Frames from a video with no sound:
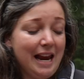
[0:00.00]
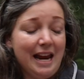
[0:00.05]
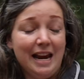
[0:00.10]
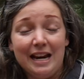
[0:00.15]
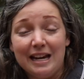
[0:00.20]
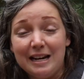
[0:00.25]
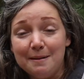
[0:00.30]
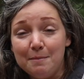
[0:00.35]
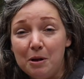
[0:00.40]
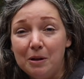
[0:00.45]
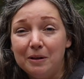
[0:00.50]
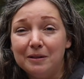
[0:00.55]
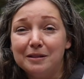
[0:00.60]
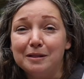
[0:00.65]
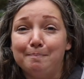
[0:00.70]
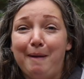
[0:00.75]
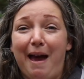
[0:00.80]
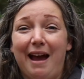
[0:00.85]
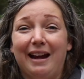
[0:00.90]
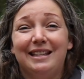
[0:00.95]

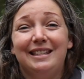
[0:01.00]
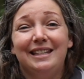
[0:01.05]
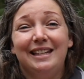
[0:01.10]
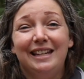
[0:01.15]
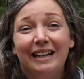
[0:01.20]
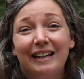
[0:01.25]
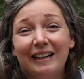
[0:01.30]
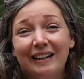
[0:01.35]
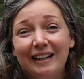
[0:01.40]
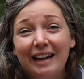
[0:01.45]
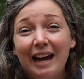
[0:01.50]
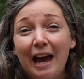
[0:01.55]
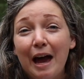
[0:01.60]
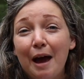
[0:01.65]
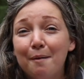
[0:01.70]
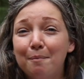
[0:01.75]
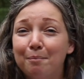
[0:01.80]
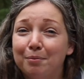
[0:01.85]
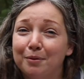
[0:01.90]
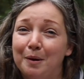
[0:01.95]
animals,
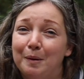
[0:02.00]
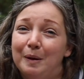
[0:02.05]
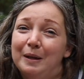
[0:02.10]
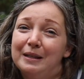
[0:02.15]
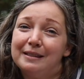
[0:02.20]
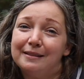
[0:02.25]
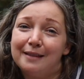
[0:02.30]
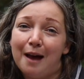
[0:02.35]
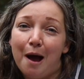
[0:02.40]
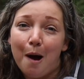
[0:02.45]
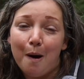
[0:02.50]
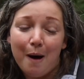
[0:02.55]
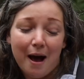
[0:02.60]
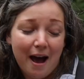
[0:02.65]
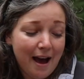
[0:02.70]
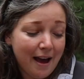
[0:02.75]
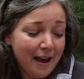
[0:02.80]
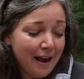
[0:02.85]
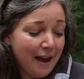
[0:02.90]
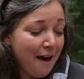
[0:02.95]
bacteria,
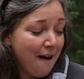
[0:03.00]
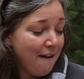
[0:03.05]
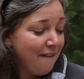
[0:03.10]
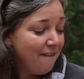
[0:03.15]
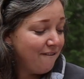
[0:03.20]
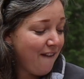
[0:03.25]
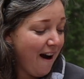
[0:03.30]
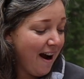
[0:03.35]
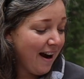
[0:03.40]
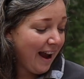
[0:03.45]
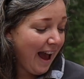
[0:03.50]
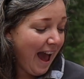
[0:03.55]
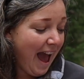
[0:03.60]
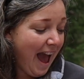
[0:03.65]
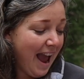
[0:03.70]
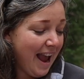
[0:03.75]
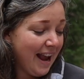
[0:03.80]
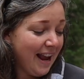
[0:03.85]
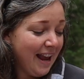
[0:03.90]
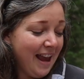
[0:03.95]
protozoa,
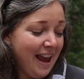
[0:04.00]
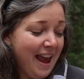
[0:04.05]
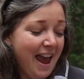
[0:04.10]
fungi,